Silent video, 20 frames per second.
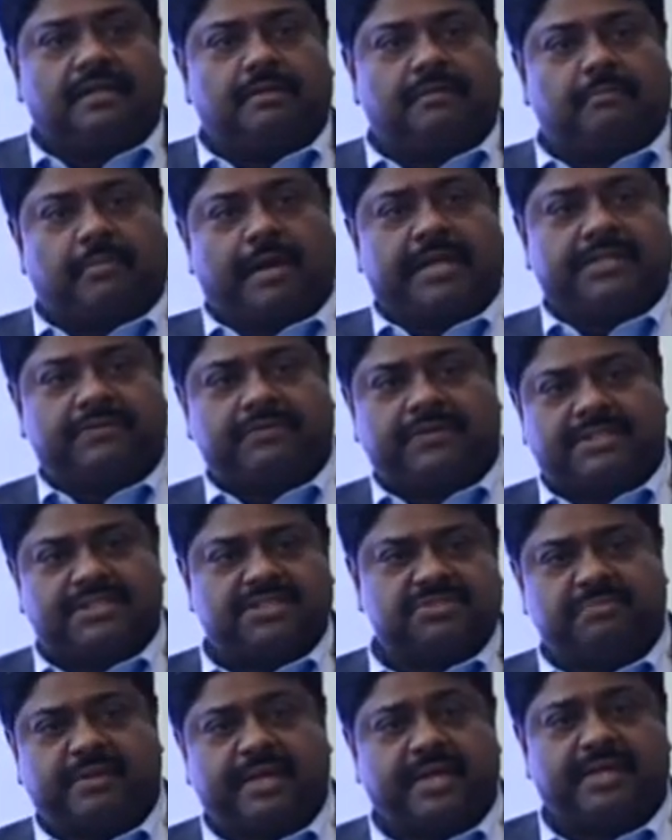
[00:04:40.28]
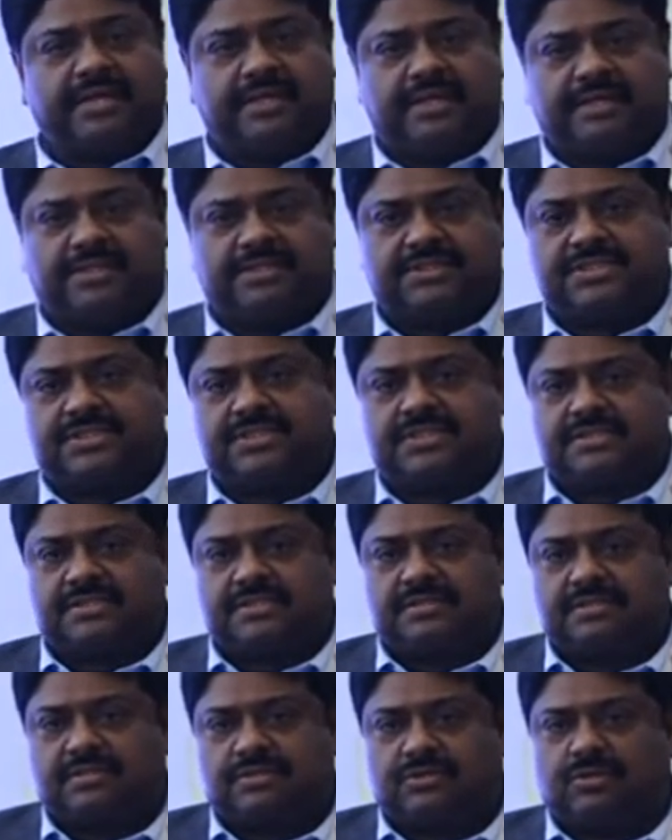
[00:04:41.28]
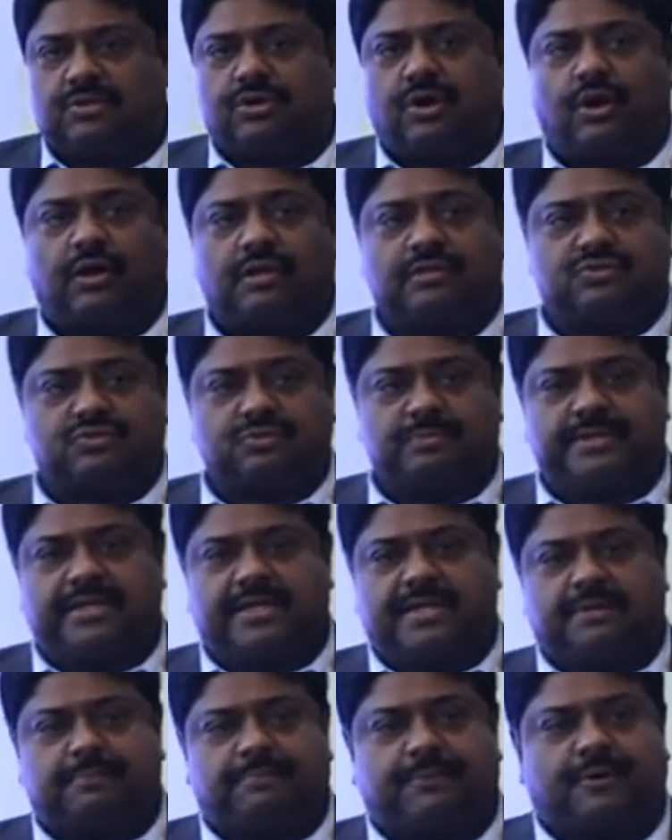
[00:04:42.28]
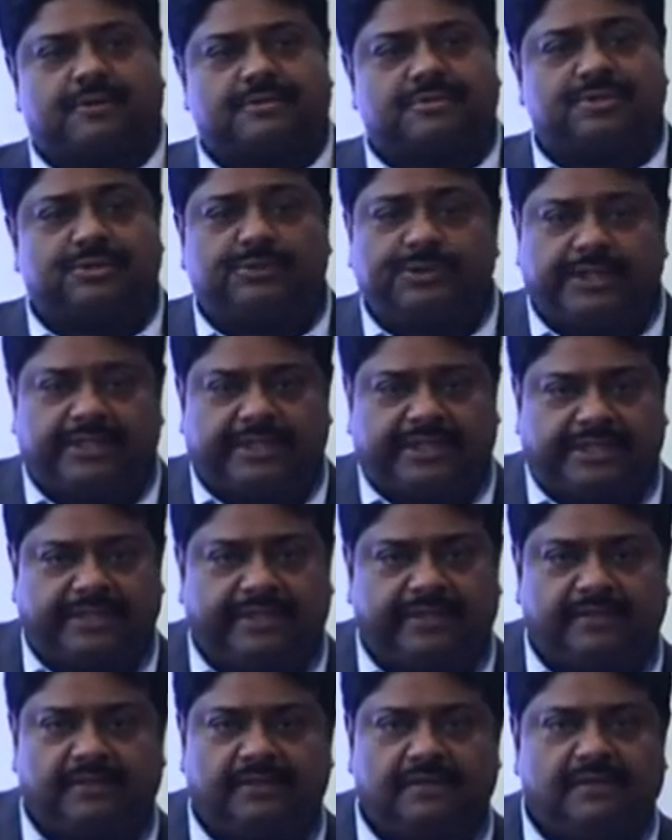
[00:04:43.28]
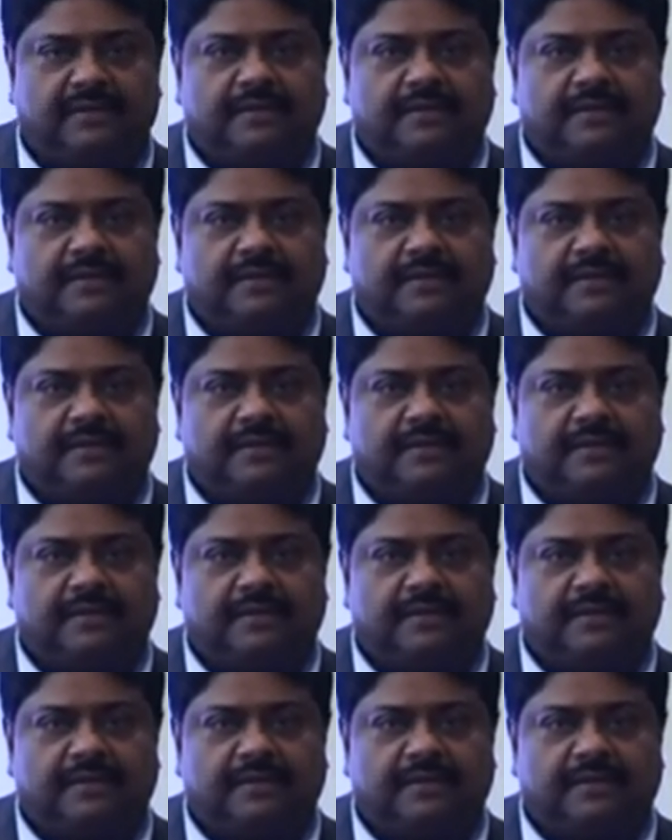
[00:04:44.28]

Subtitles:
by the way, these barriers could also be an opportunity.